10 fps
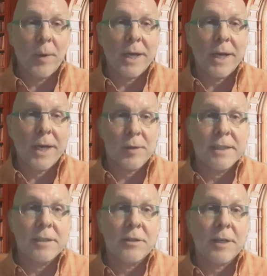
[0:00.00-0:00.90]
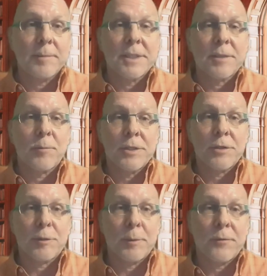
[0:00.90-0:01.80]
So I did look up, did some
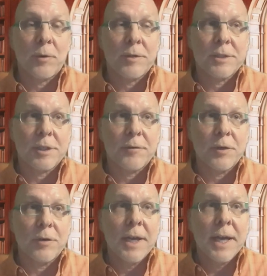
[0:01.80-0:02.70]
research before this interview,